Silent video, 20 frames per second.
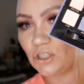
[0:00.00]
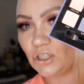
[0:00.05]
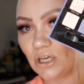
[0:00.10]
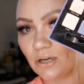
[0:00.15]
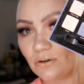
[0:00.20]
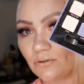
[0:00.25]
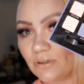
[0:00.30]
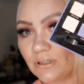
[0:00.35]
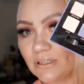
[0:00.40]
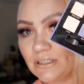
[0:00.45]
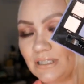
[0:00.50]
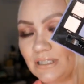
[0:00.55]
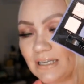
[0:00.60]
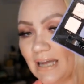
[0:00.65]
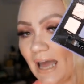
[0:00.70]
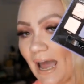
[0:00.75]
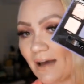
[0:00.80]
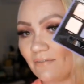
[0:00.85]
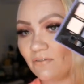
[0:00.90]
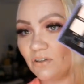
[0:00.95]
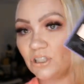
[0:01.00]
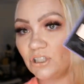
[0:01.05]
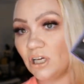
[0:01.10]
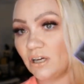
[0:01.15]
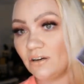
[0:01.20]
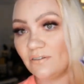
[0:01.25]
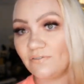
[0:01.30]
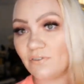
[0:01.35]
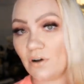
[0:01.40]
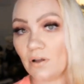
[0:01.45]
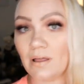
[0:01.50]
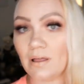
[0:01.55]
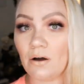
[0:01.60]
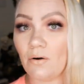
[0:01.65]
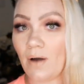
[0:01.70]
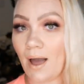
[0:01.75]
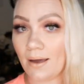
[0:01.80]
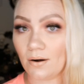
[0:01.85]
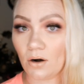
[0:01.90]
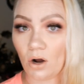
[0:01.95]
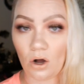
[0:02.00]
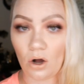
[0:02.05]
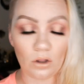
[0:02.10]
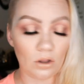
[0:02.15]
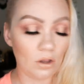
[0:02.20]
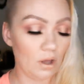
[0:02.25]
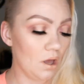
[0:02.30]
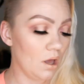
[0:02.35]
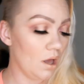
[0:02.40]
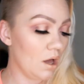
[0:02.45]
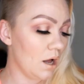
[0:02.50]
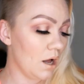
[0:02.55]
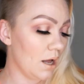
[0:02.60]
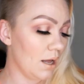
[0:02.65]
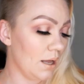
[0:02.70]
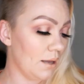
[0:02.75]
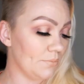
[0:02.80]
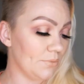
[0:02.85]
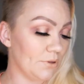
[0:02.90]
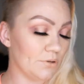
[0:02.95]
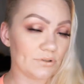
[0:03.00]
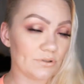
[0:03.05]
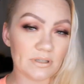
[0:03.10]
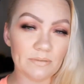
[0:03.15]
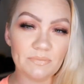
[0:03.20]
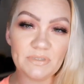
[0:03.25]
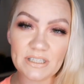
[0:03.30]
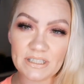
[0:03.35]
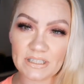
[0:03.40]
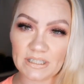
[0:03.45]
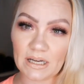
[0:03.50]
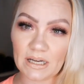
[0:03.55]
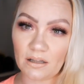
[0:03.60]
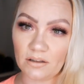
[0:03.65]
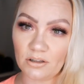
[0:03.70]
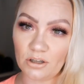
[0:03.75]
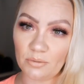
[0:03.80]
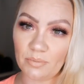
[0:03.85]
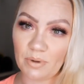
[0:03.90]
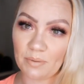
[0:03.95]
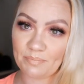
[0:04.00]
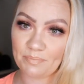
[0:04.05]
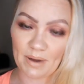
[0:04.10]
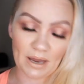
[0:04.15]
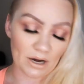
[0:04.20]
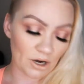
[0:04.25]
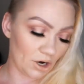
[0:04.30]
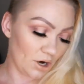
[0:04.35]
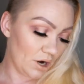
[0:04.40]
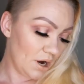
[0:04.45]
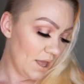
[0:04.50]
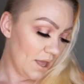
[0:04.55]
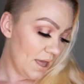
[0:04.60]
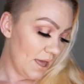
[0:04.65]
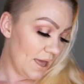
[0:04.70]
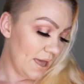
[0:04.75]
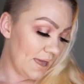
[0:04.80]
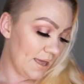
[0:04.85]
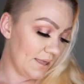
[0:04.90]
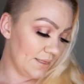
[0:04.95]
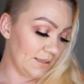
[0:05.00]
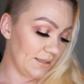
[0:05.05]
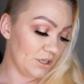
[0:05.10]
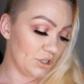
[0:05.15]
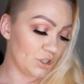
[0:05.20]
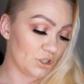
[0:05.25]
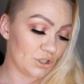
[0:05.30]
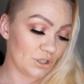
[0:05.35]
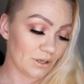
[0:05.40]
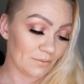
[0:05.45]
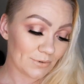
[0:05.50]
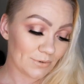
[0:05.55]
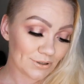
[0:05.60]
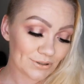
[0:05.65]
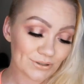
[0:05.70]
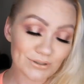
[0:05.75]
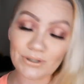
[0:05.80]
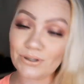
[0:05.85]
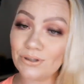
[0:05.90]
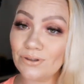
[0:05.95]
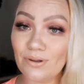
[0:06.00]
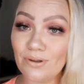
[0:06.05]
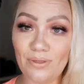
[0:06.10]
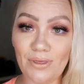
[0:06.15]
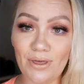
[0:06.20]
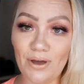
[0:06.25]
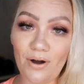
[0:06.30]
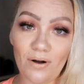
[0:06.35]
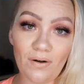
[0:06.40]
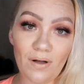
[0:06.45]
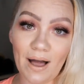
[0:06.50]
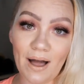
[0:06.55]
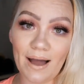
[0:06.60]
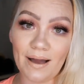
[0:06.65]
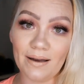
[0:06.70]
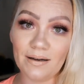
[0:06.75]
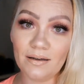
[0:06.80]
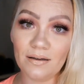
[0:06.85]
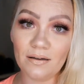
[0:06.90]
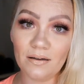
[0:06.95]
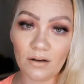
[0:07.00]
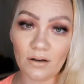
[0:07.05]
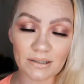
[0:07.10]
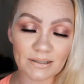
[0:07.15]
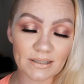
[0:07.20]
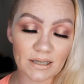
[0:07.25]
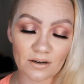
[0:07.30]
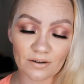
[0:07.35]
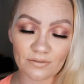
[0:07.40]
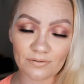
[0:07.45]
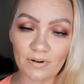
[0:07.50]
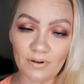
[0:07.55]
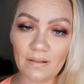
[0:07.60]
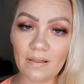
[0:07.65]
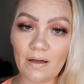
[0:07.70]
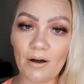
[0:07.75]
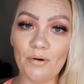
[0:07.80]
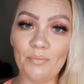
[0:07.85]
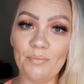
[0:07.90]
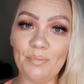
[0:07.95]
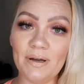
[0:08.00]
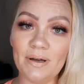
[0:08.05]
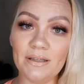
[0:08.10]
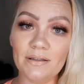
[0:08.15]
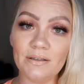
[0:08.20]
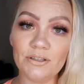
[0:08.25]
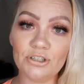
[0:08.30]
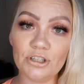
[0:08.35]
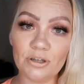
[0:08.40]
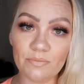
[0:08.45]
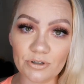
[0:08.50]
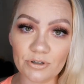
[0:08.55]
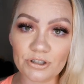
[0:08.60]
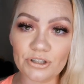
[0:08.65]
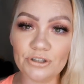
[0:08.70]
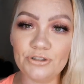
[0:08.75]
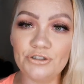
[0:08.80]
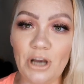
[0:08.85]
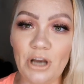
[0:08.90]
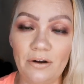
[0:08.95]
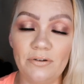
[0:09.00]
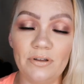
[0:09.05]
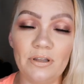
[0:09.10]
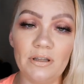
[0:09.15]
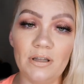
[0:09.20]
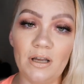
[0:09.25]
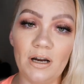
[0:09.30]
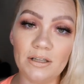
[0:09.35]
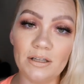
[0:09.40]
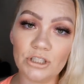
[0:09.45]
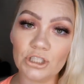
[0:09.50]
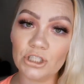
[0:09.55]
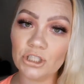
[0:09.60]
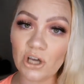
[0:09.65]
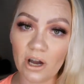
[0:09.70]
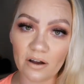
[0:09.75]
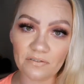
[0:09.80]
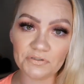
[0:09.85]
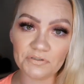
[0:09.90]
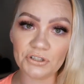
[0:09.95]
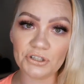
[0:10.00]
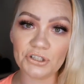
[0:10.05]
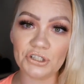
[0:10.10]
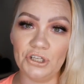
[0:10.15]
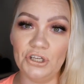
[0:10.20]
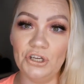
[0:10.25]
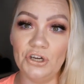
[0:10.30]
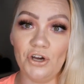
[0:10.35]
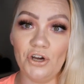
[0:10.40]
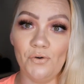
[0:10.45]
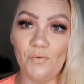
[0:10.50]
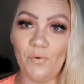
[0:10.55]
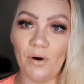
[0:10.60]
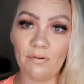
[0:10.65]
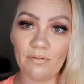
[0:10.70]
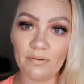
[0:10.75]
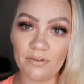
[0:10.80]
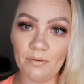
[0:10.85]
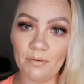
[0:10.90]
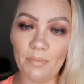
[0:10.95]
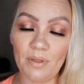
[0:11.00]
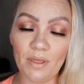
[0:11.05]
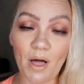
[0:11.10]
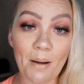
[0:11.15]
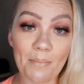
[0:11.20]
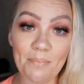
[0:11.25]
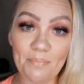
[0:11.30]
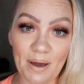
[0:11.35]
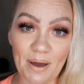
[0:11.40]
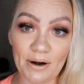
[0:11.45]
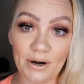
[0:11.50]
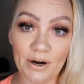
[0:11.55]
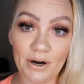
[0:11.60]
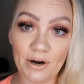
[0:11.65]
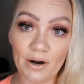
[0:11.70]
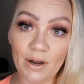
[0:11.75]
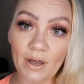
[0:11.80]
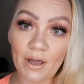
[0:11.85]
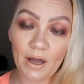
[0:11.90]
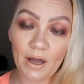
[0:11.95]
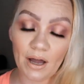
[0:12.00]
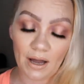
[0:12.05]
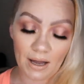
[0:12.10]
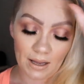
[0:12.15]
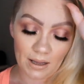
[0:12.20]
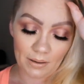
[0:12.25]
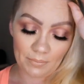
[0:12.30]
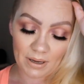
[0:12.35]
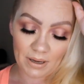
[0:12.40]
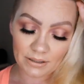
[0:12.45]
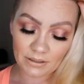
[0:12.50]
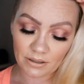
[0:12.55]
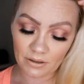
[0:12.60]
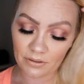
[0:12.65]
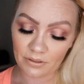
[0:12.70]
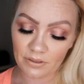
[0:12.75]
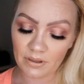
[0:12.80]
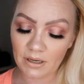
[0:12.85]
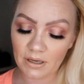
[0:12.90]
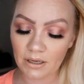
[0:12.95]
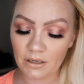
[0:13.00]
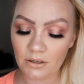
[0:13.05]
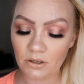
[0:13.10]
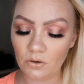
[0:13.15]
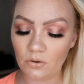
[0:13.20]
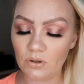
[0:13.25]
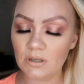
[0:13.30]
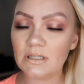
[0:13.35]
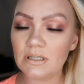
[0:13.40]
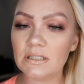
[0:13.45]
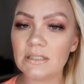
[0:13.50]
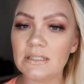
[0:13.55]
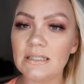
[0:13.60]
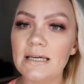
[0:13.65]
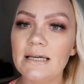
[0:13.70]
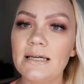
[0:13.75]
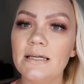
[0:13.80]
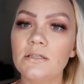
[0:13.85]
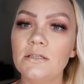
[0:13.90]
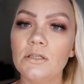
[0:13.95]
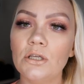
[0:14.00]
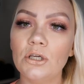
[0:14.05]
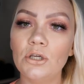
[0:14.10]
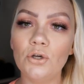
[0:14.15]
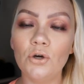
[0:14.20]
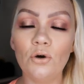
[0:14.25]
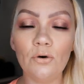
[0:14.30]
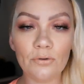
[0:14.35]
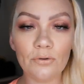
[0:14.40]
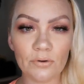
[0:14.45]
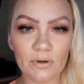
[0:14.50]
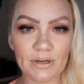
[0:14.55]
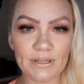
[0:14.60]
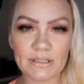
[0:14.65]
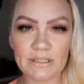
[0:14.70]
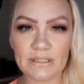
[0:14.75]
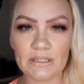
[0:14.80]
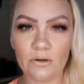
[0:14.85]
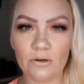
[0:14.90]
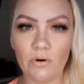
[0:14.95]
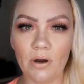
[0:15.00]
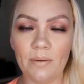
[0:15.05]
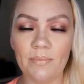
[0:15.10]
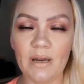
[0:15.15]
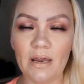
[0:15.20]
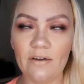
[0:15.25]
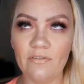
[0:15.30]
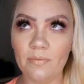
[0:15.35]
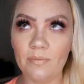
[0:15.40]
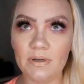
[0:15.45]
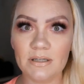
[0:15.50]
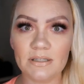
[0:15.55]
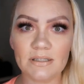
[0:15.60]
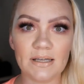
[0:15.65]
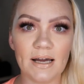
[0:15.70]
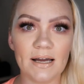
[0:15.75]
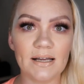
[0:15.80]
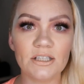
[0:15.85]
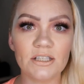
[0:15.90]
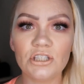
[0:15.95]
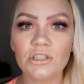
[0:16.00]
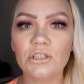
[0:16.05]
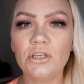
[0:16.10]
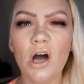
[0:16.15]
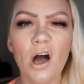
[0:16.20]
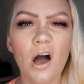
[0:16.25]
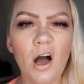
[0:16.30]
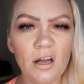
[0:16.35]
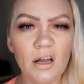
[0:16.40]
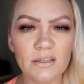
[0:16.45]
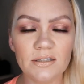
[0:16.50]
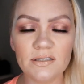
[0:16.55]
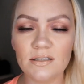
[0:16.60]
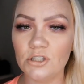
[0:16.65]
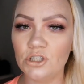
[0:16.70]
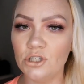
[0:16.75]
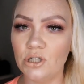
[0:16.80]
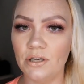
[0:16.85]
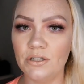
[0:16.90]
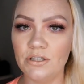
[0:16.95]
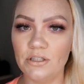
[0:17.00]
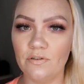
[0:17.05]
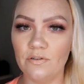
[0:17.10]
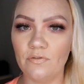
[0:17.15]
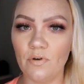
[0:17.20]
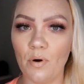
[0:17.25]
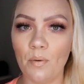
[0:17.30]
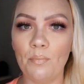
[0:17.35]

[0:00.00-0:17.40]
generally didn't have a ton of fallout at all. Those seem to stick a little bit better. And these shimmers, they all had a ton of fallout, but shimmers are generally a lot softer, so you can work with them a lot better. Another thing I noticed is you go through Instagram and everybody's got tons and tons of